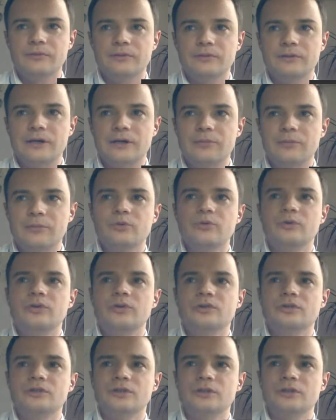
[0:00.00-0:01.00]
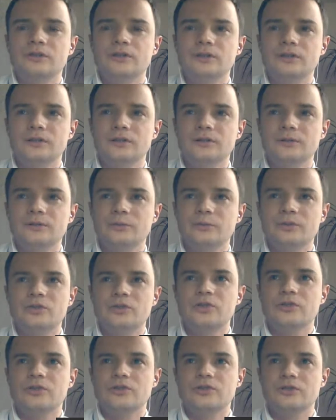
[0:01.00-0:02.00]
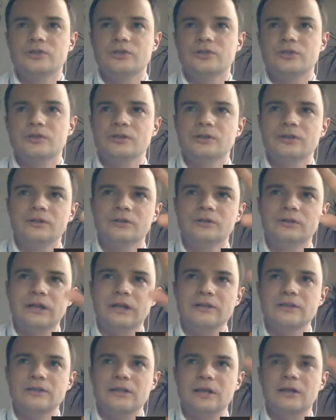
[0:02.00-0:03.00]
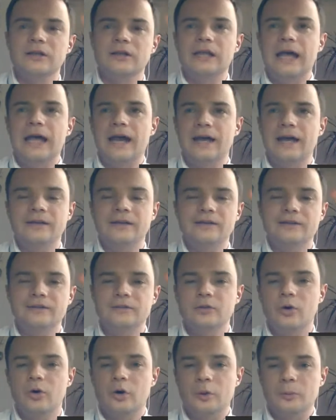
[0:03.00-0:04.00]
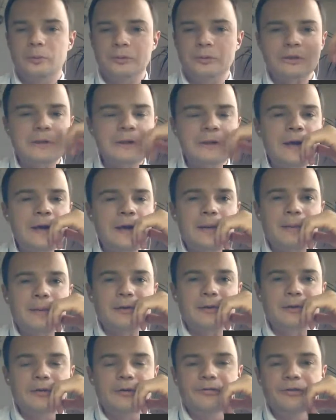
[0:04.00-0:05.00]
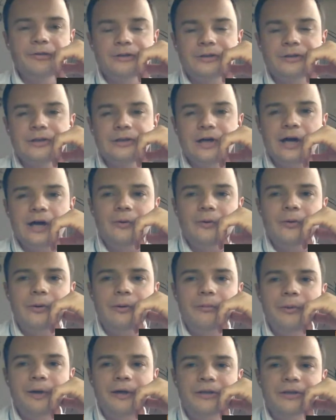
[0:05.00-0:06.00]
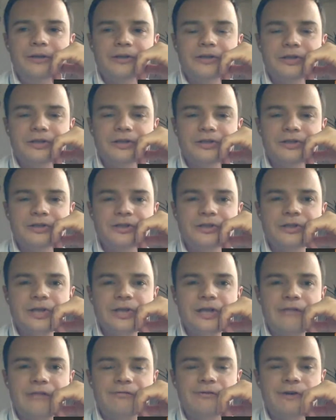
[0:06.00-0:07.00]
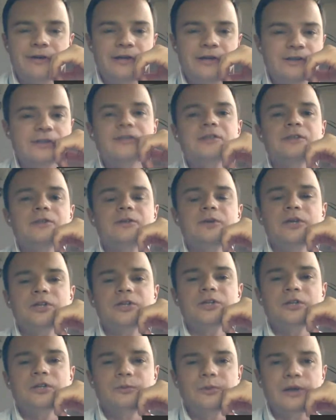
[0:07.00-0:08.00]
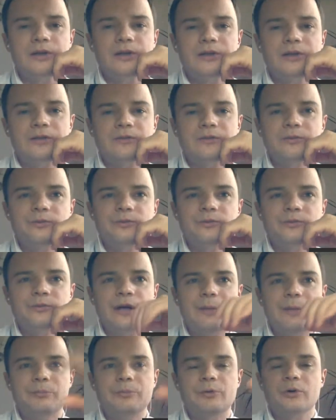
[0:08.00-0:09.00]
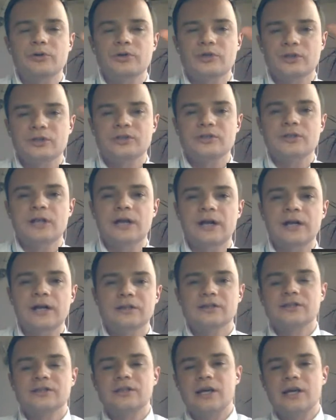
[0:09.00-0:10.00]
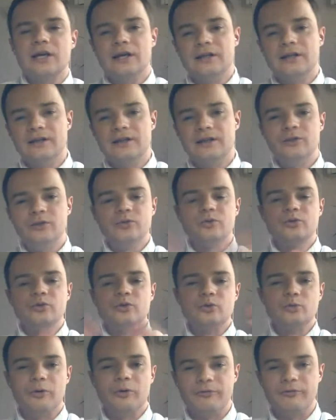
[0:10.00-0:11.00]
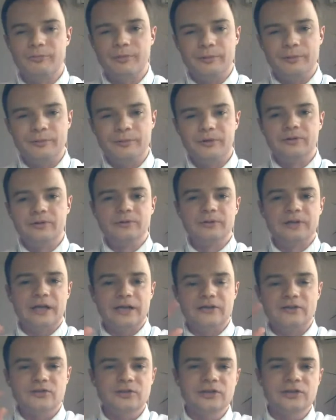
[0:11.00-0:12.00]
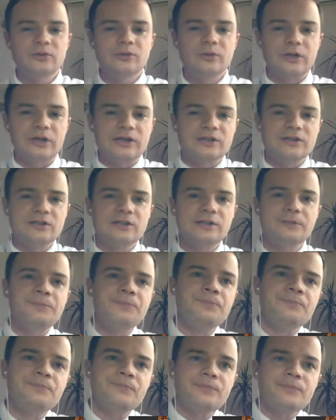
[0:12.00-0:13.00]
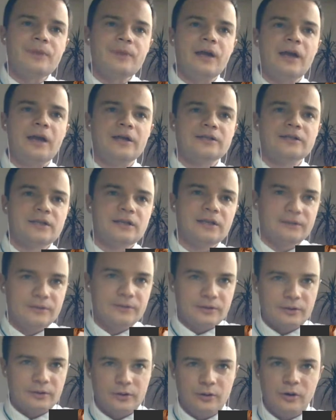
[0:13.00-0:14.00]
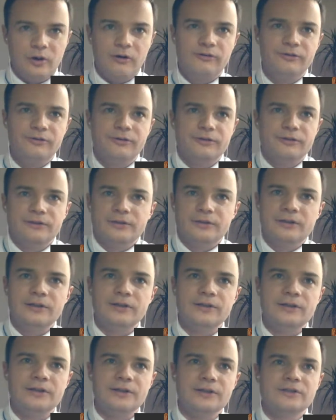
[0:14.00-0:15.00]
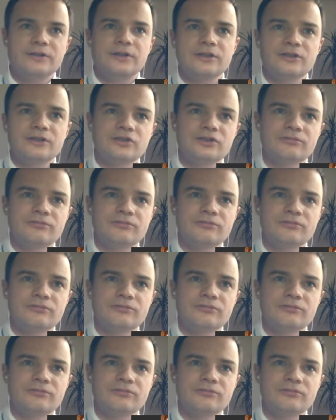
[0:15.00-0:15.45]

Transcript: community which is, let's say, aligned, normed. But often our managers, they face a situation when a project starts and a new group of people gather together, and then often it's a